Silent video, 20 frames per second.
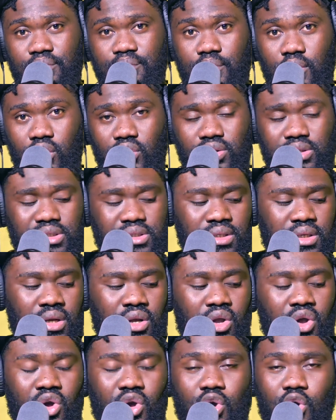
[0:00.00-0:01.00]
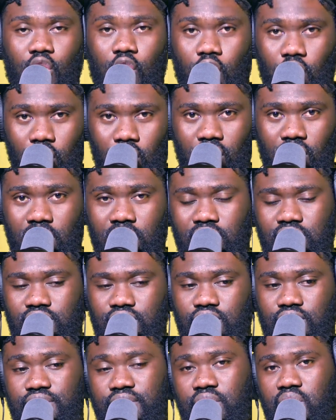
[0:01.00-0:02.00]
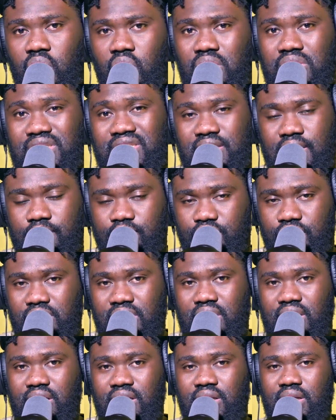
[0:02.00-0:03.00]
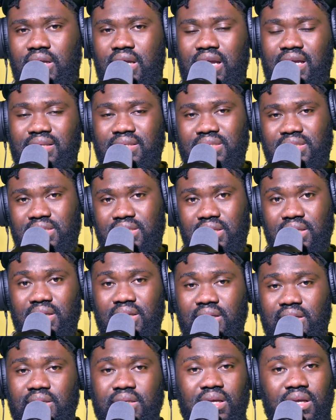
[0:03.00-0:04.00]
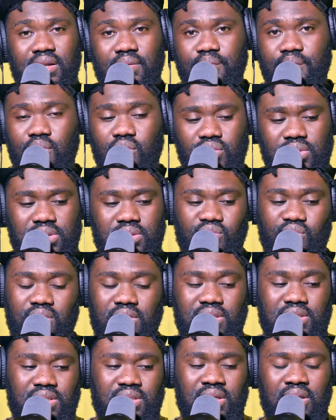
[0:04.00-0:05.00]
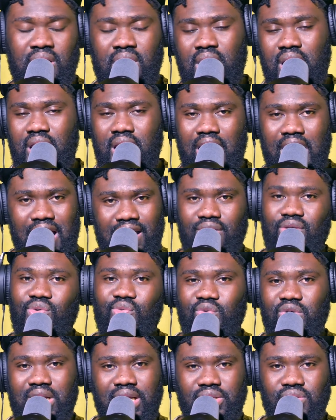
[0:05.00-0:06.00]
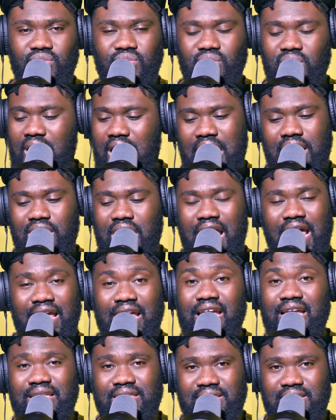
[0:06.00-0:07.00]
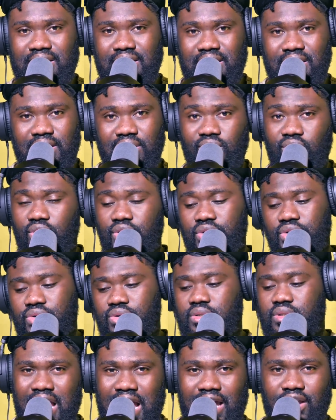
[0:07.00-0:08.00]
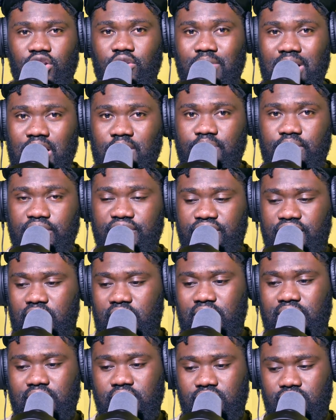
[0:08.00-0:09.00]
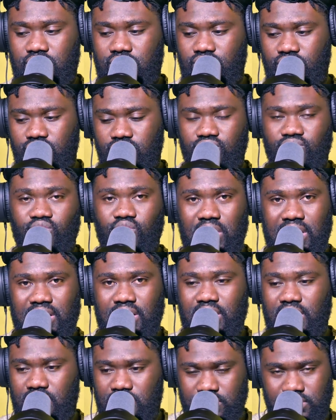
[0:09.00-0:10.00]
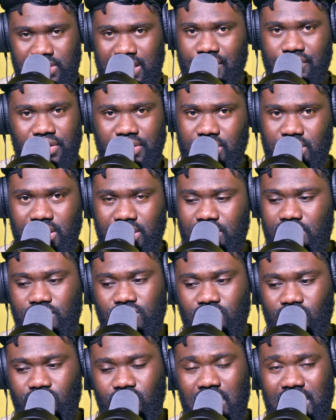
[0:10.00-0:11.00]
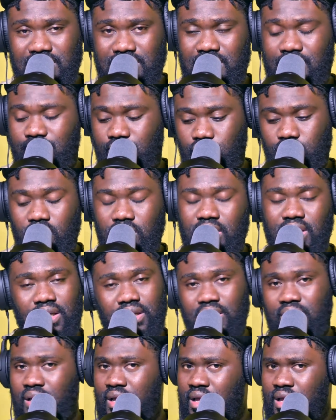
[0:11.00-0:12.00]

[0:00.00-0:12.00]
port, or you record separately and sync it in post, which I don't want to do. I hate syncing audios. I normally prefer to work directly. So as I'm talking,